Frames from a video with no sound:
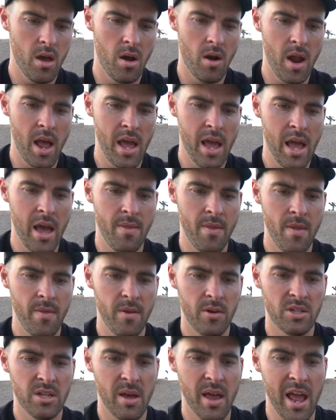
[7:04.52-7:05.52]
All right, and then
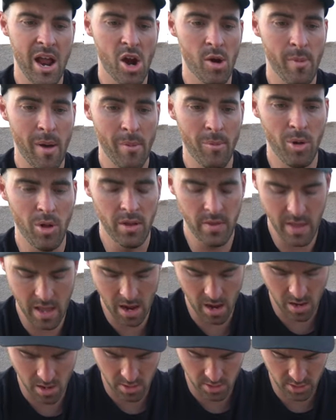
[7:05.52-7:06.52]
there's an air bubble in
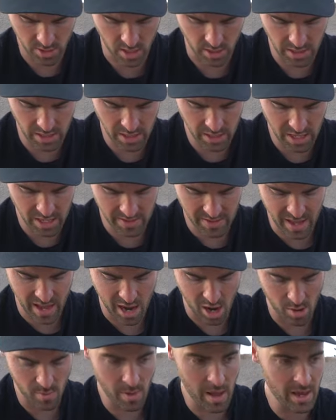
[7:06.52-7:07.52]
there. So I need to get the
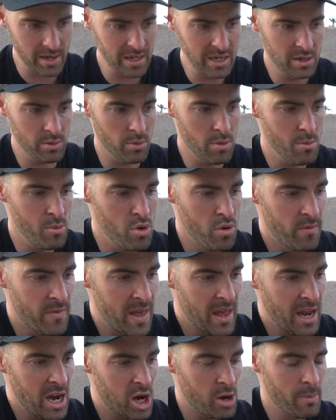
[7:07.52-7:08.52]
air, I need to remove
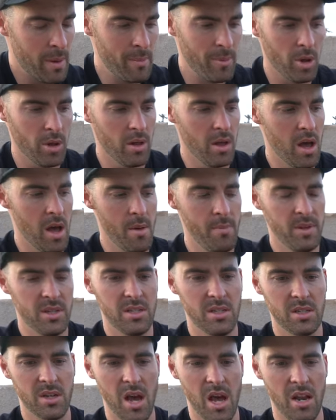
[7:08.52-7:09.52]
that air bubble. This
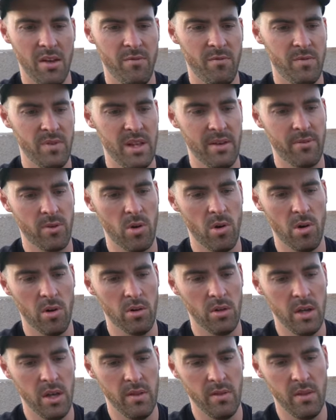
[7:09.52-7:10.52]
is kind of
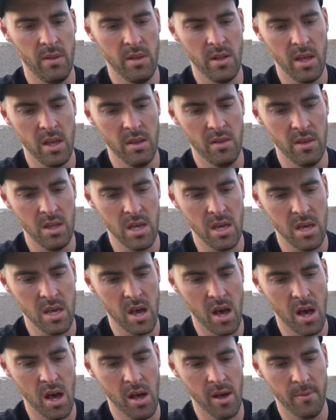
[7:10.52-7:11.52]
difficult in
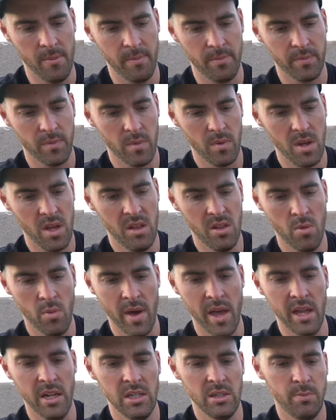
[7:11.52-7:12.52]
the
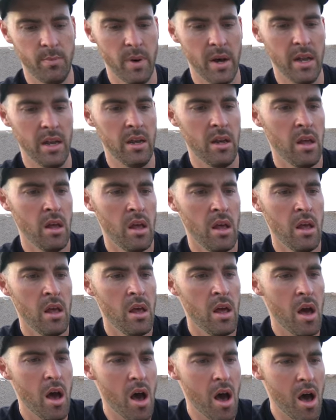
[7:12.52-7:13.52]
wind, but
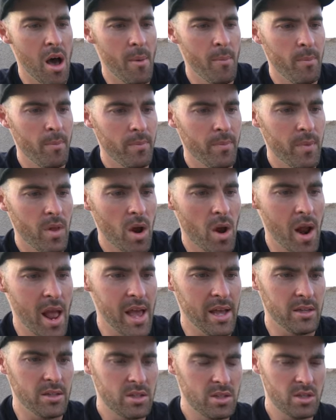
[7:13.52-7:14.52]
all
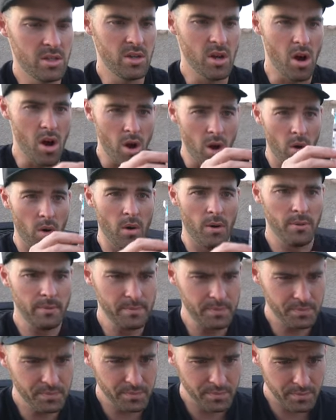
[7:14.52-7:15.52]
right. So
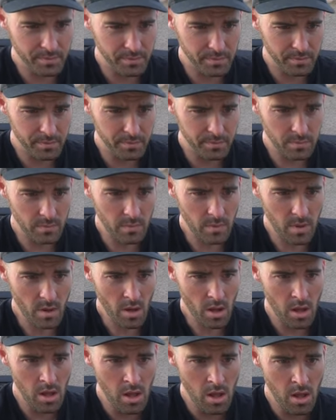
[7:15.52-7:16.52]

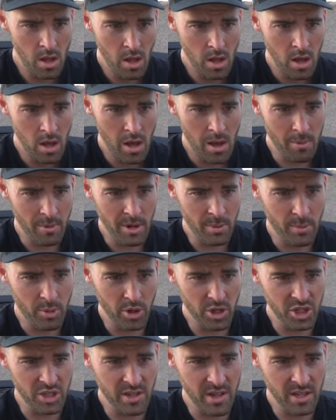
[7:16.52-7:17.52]
I'm gonna
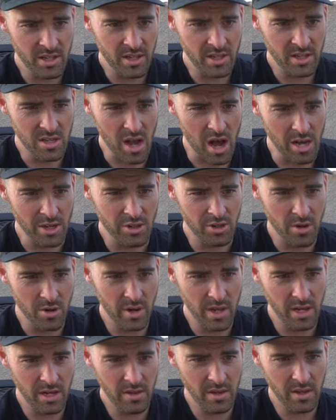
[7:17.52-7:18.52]
push the
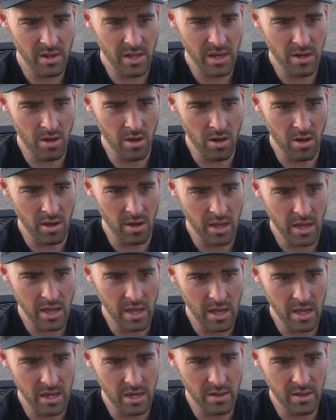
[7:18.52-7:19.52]
testosterone into the needle,
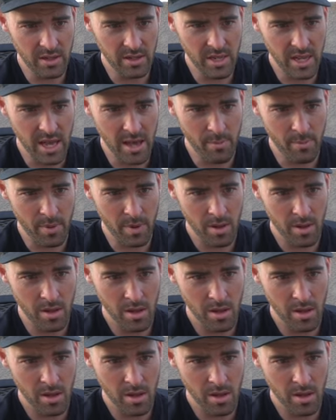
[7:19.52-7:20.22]
into the tip,